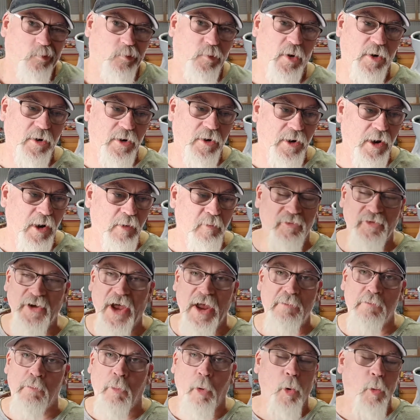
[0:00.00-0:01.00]
I don't know,
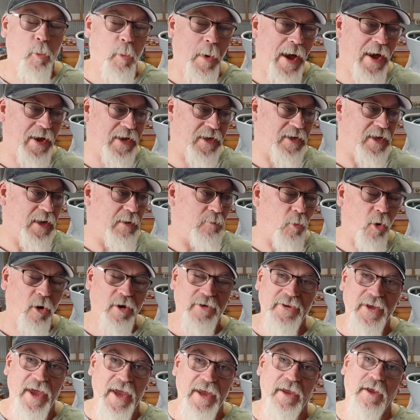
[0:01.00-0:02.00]
say ballpark, it
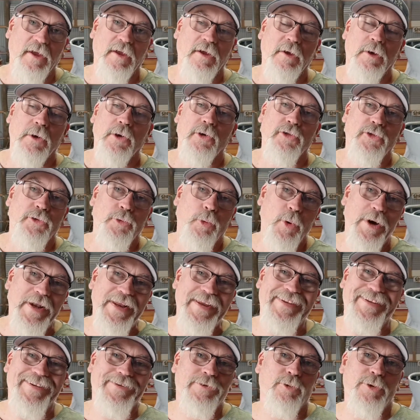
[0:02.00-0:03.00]
might take
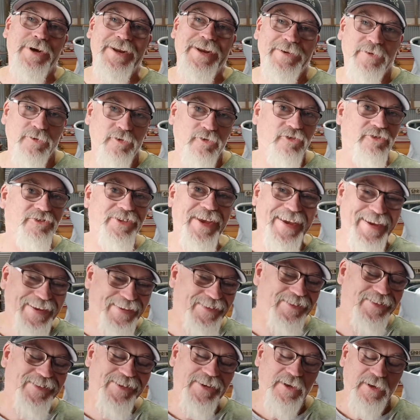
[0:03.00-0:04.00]
20 to 22
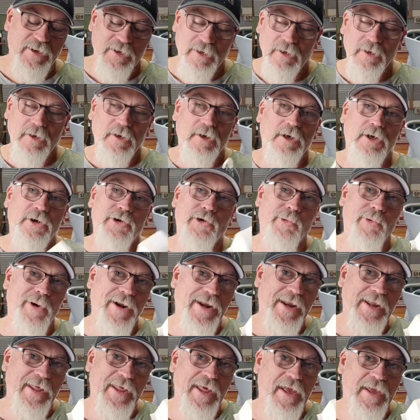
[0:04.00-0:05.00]
seconds for
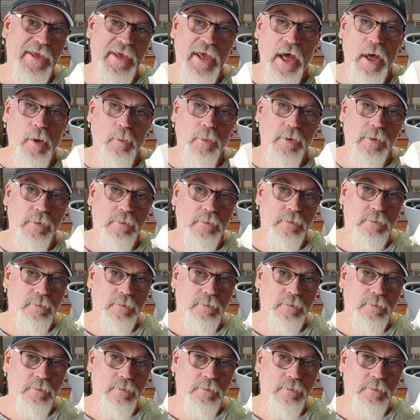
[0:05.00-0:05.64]
running that cup.